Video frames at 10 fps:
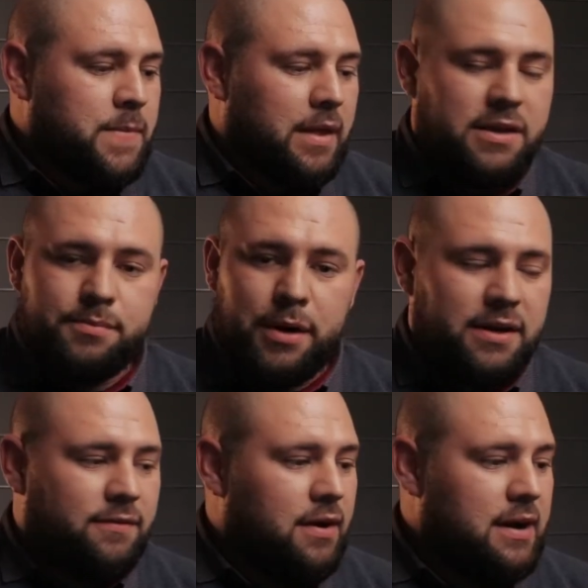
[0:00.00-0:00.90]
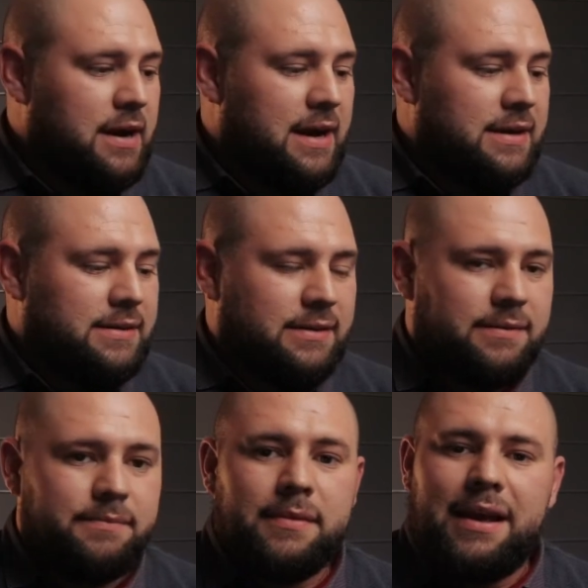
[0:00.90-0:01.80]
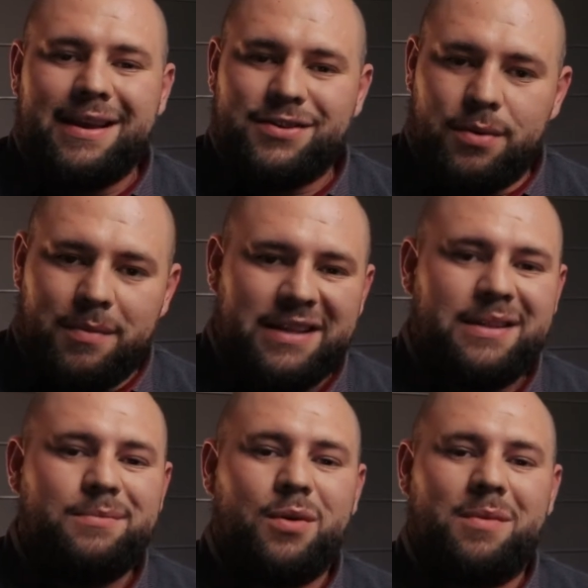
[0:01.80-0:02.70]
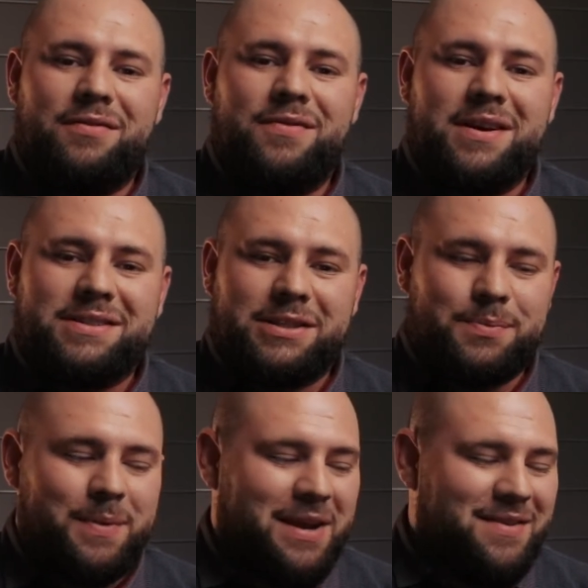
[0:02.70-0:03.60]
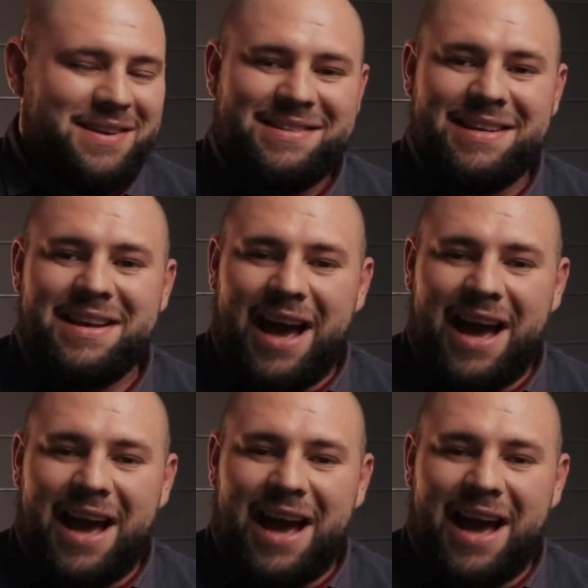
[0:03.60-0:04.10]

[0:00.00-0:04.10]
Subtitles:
It's burning very nice. It's reminding me of my first experience.